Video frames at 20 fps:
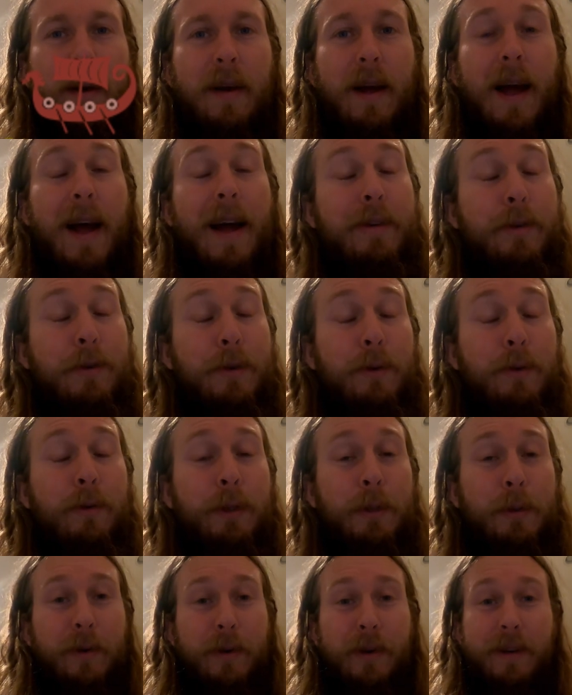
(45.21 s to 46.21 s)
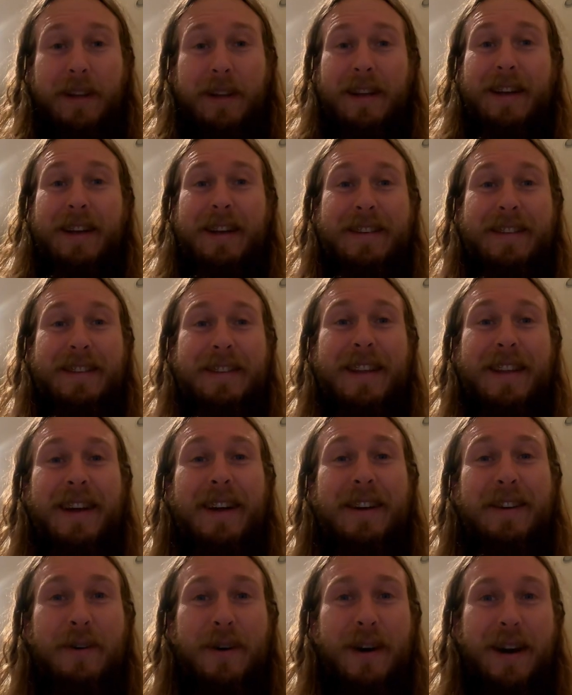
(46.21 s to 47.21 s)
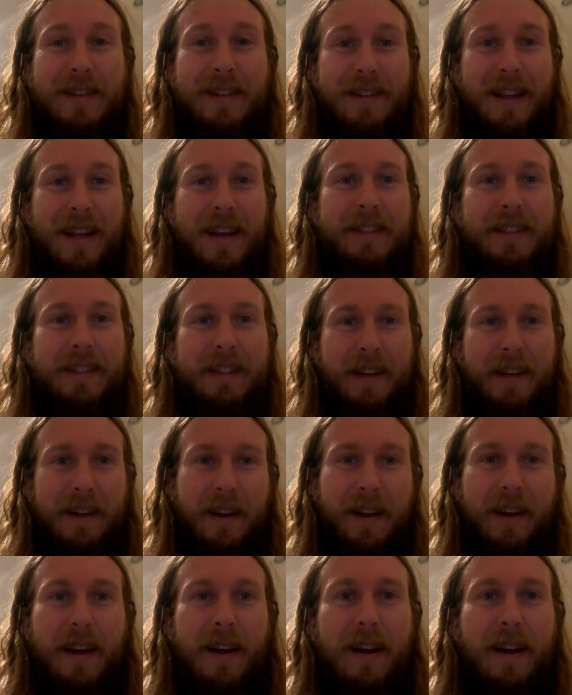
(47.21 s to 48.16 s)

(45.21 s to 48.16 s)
as usual, is the translation.